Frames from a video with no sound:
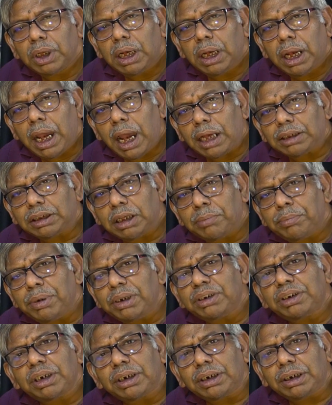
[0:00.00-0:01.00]
As I
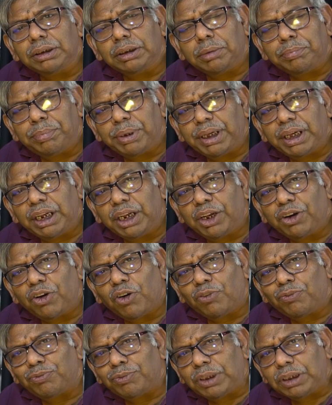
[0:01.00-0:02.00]
mentioned in the beginning
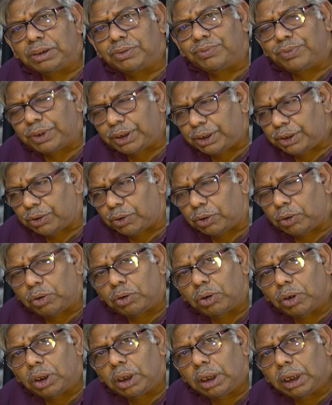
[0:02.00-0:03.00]
of this video,
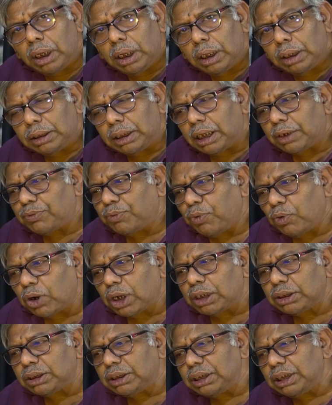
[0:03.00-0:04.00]
that
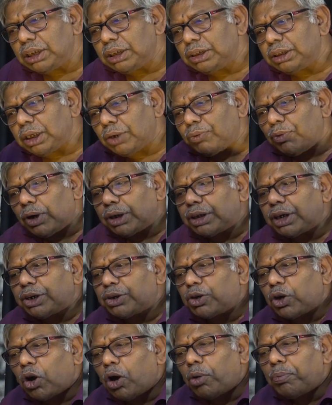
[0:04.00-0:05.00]
focusing the water
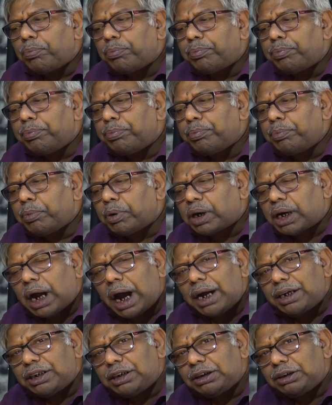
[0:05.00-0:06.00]
drop
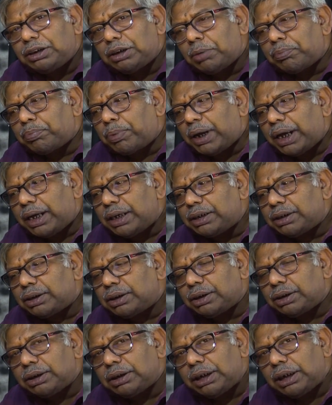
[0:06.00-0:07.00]
right in the
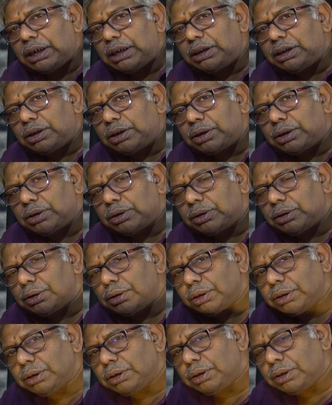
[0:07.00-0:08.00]
place is
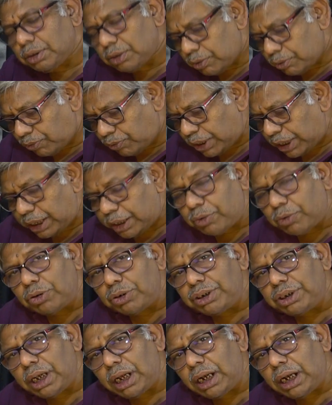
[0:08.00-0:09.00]
very
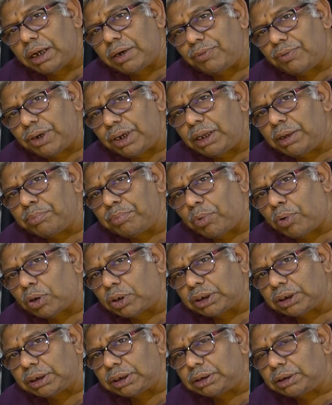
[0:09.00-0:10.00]
crucial and very
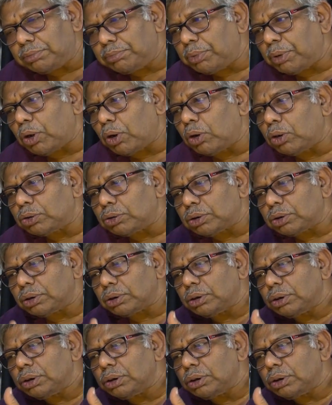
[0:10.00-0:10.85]
important, because